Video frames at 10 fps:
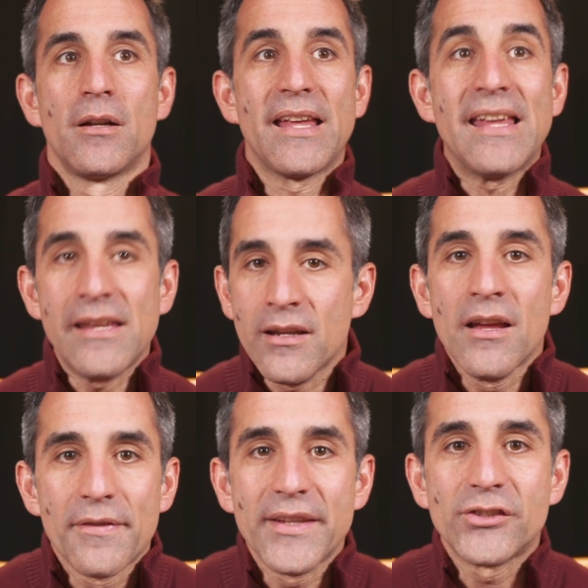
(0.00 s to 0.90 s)
in
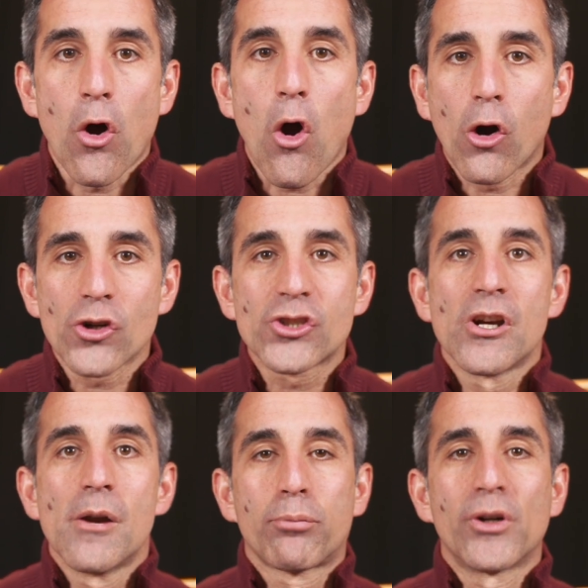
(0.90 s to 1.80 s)
these harsh
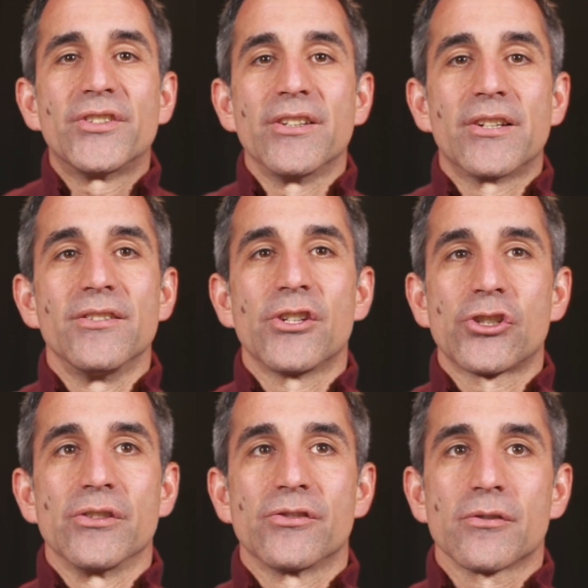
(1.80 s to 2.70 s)
prison
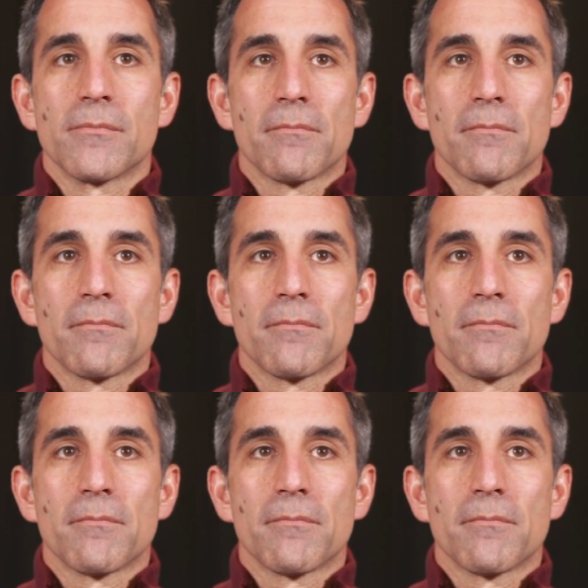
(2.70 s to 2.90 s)
conditions.